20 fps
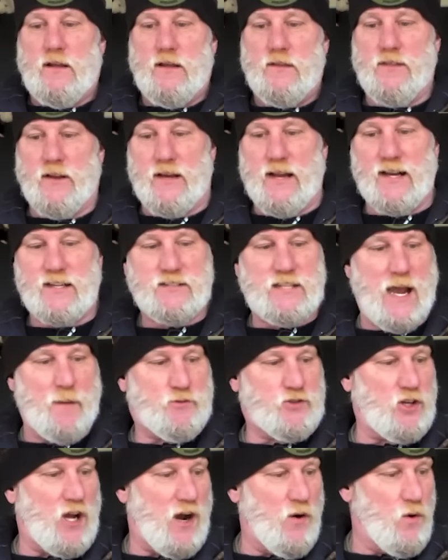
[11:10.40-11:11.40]
the next type
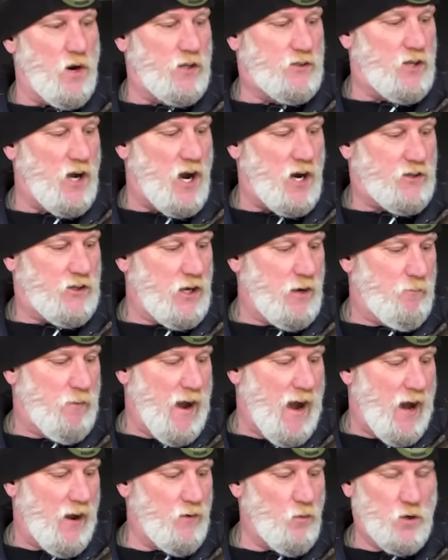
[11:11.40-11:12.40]
saw I want to talk to you
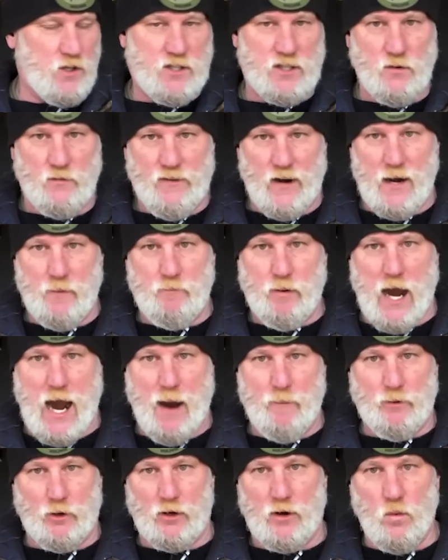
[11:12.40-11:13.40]
about, which is very
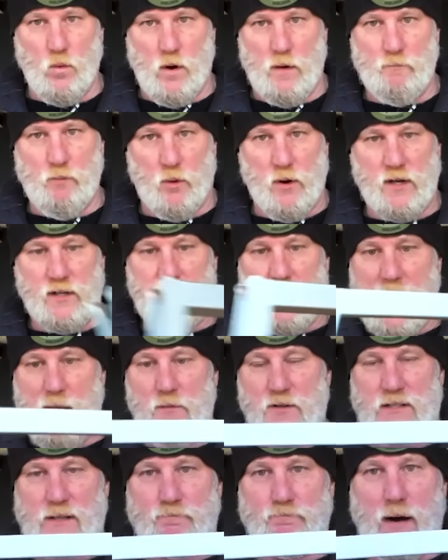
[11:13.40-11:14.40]
popular at one point in time,
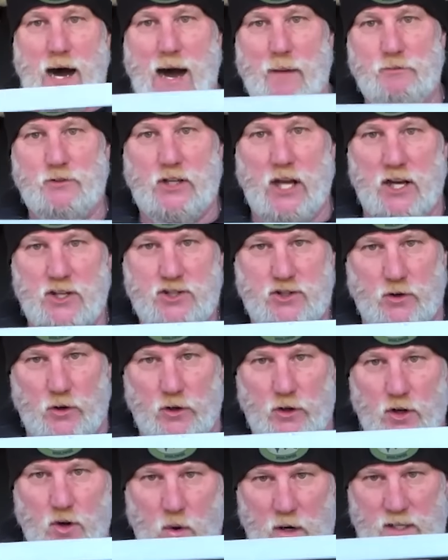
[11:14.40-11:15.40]
is the Bob
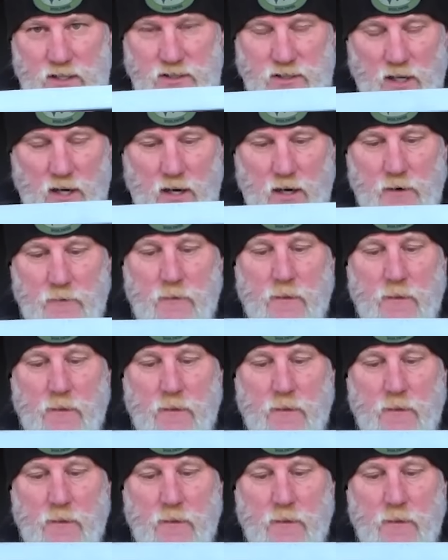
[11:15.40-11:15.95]
Dustrude Quicksaw.